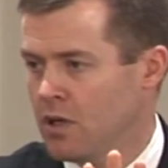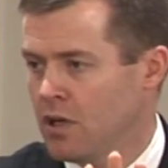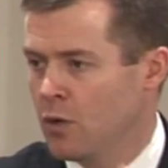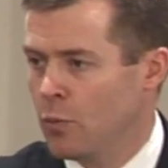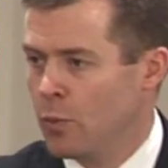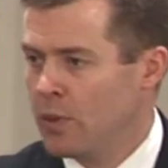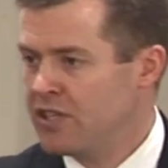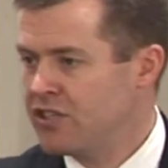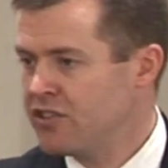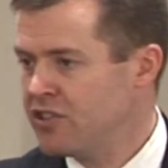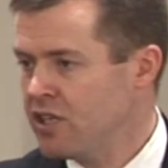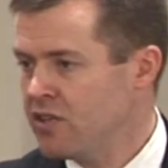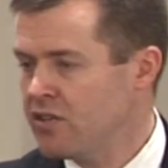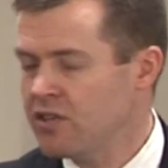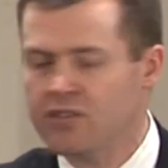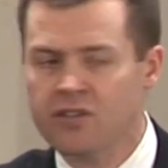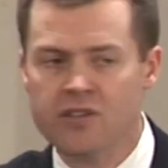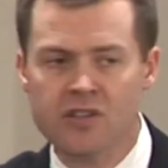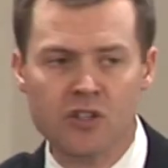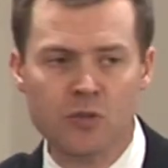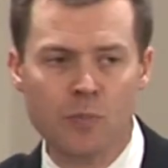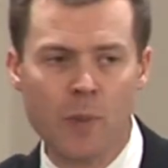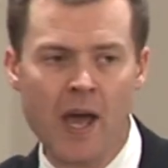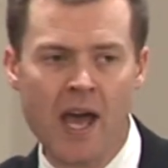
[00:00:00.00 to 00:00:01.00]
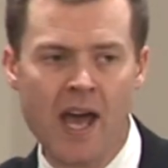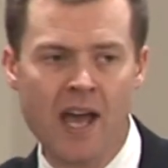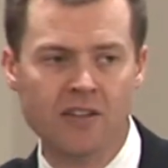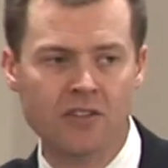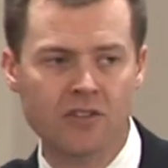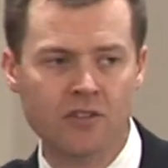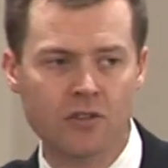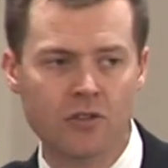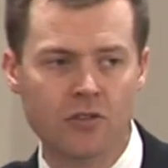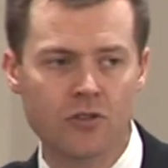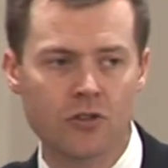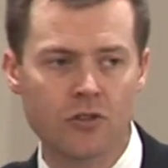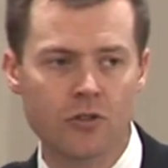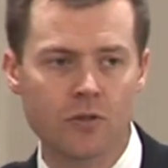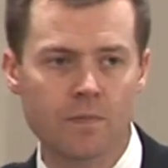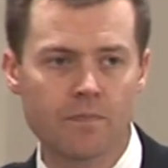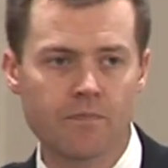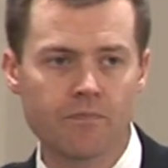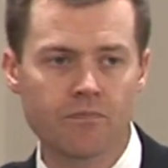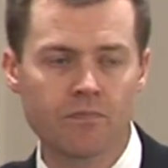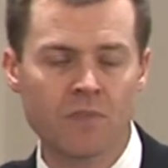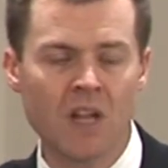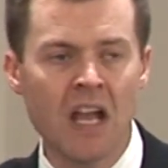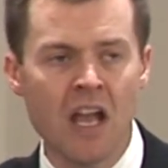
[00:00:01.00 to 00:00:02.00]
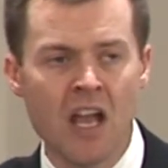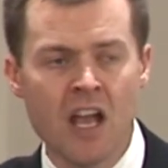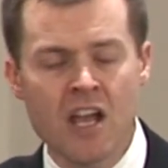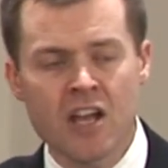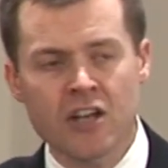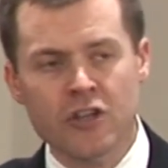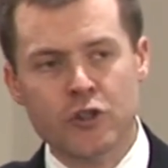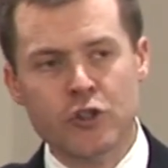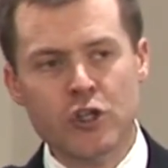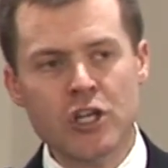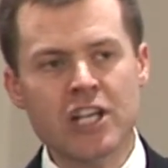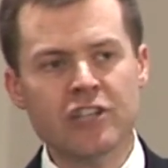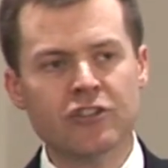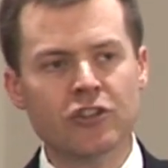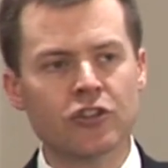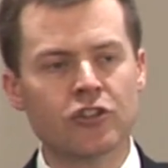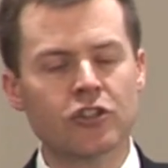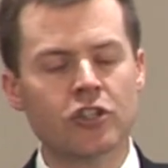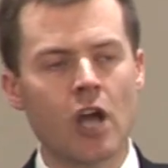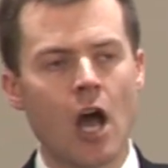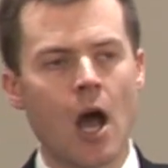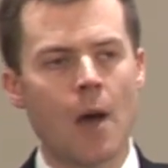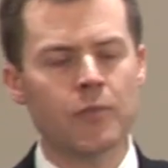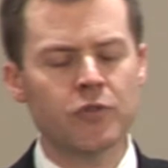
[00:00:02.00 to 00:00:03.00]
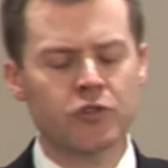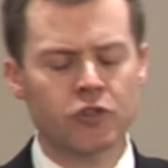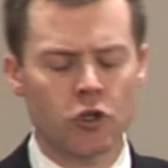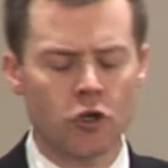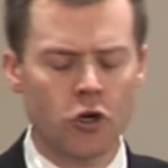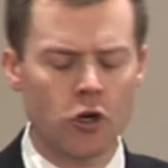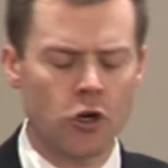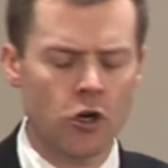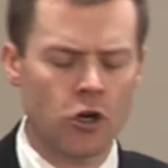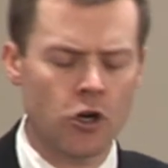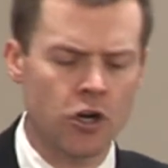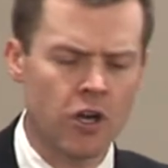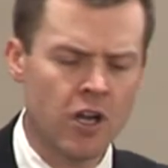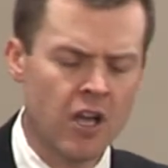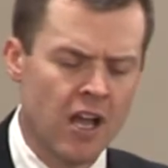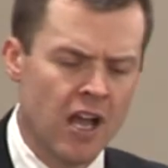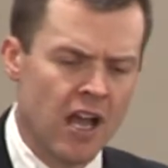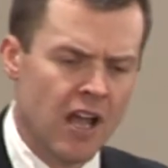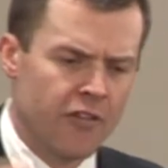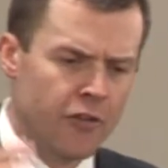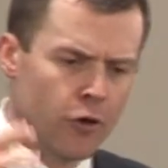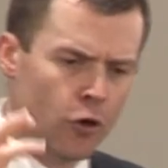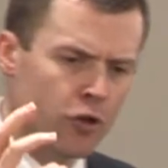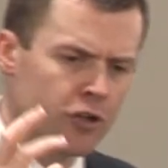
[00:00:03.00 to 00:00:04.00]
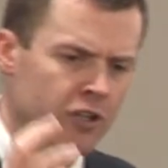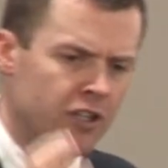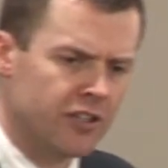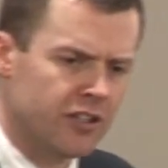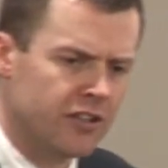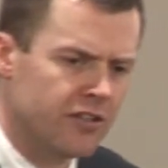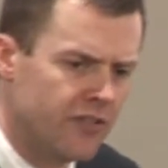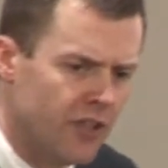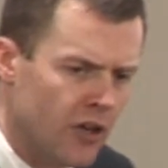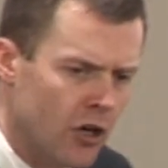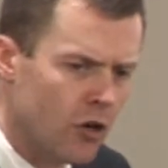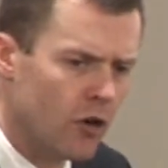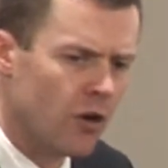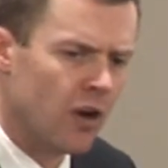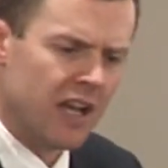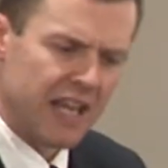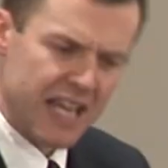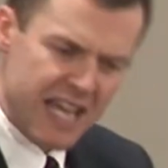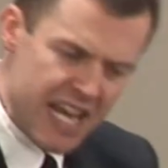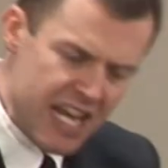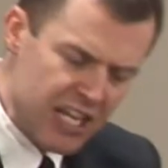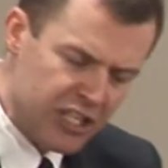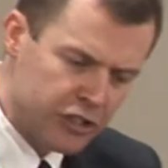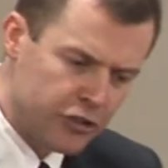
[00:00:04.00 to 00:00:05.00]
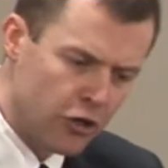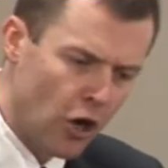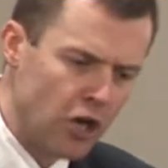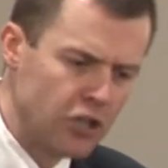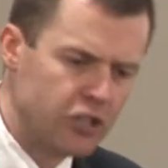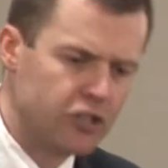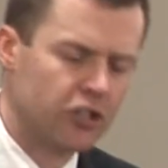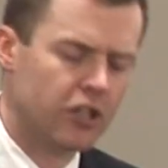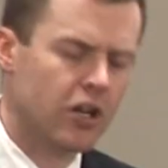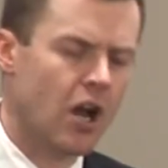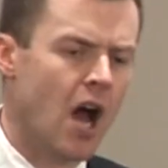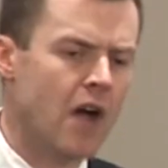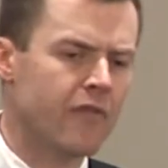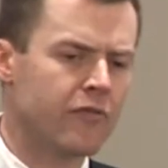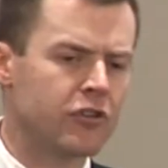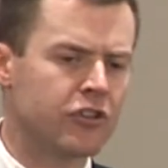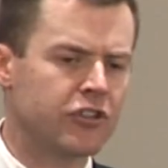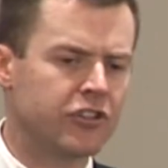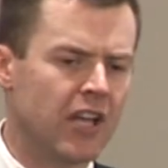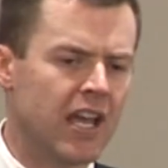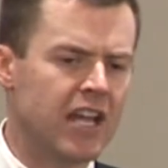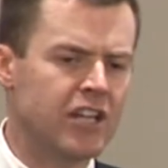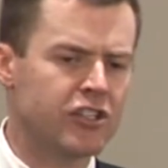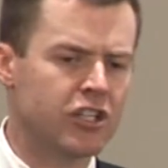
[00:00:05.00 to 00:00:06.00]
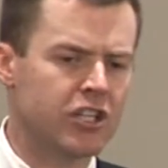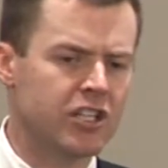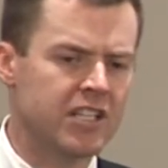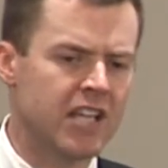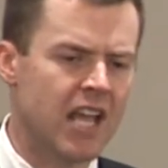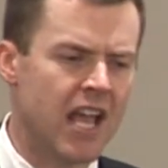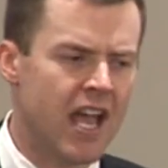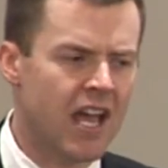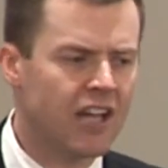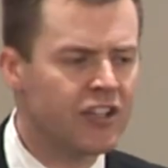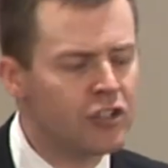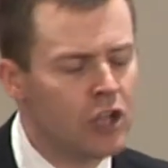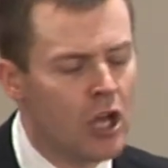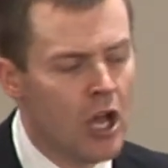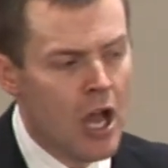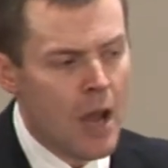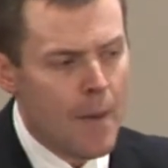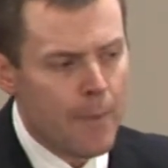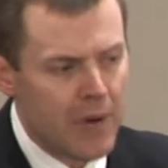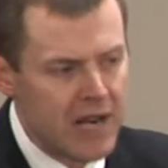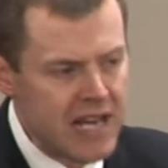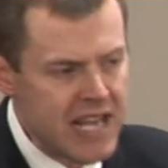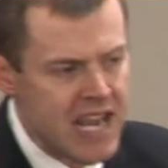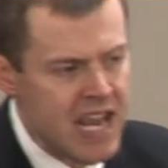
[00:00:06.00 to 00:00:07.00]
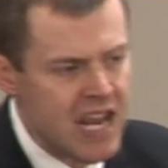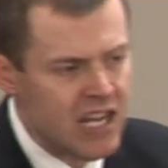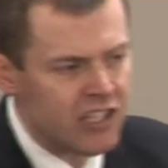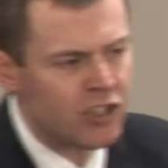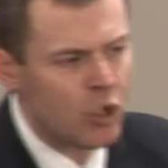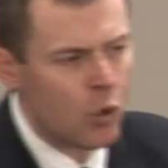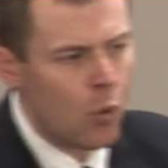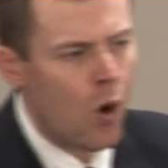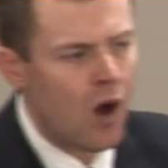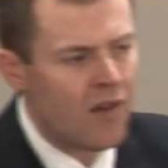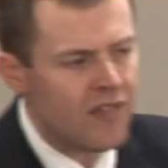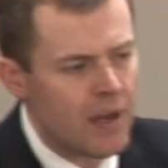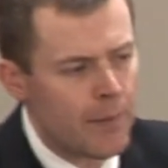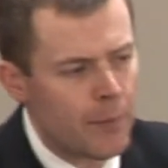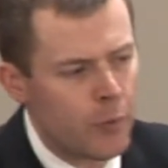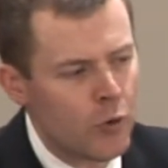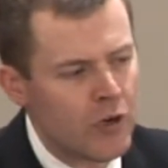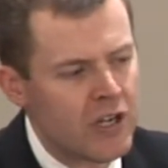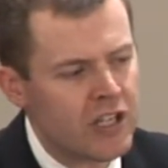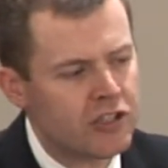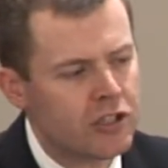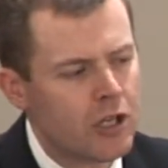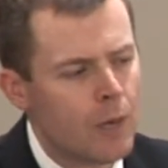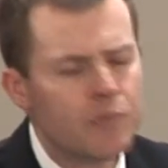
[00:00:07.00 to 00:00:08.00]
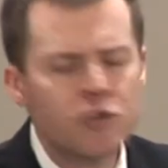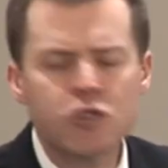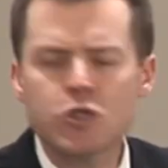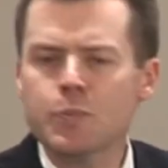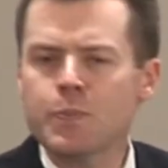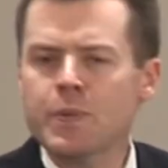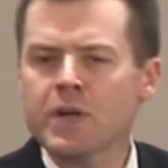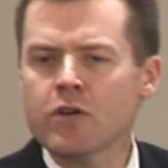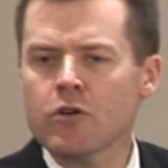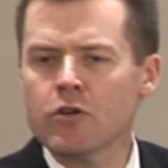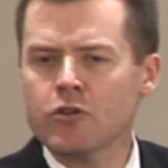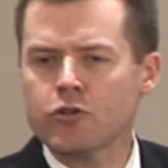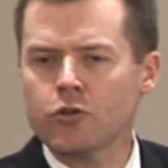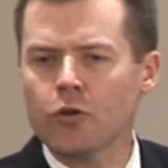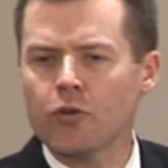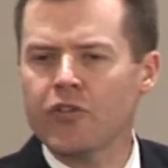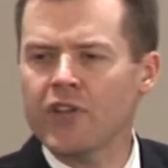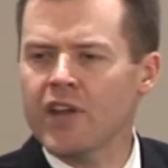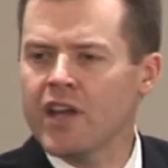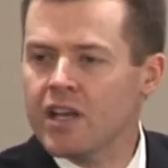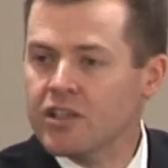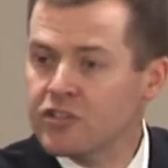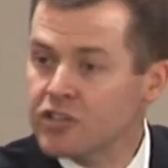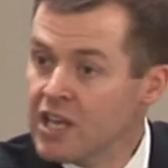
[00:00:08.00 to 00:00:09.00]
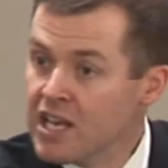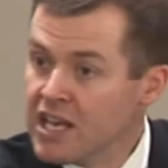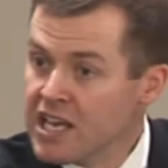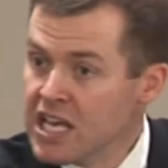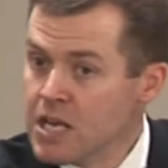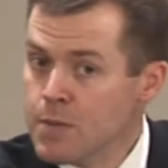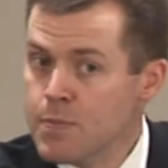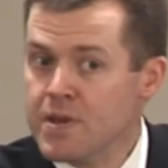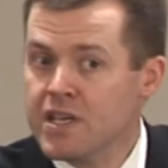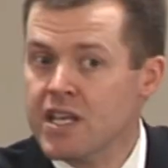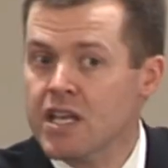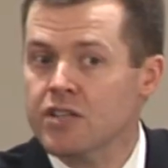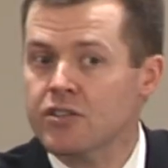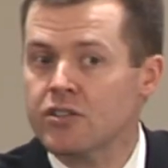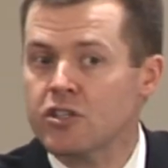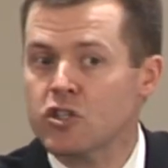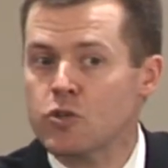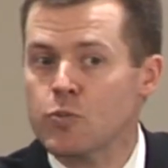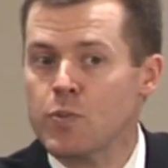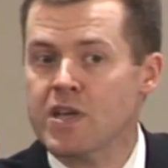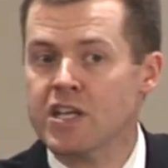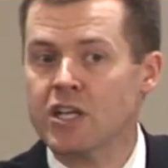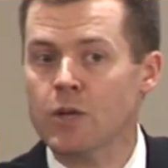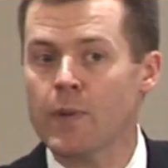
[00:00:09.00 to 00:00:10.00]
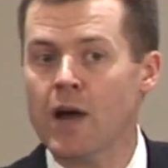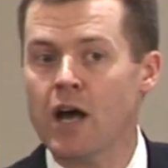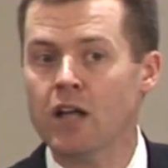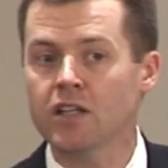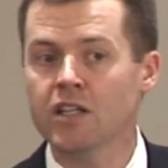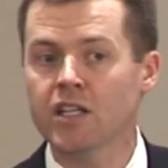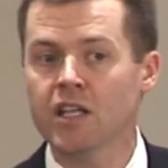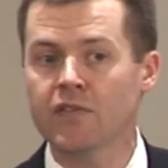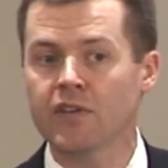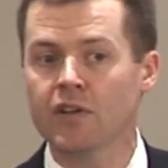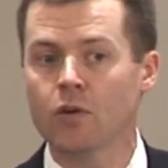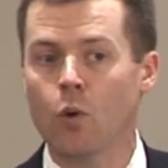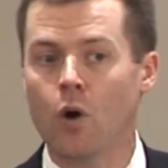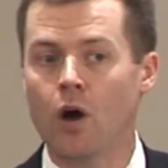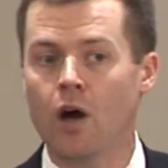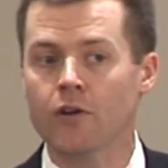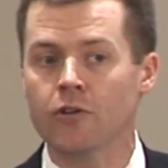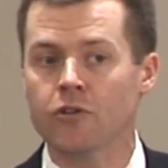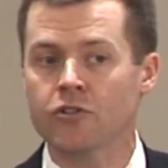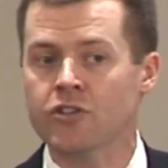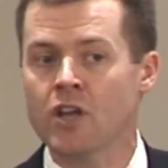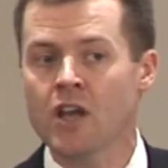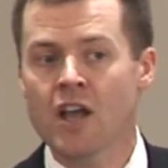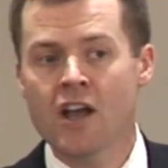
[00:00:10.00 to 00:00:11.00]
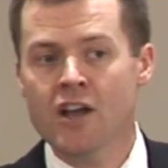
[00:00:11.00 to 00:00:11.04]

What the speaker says: We see this in this passage. Jesus comes to her. He starts the conversation, yes, but He's the one that brings up spiritual things. He begins to speak about living waters.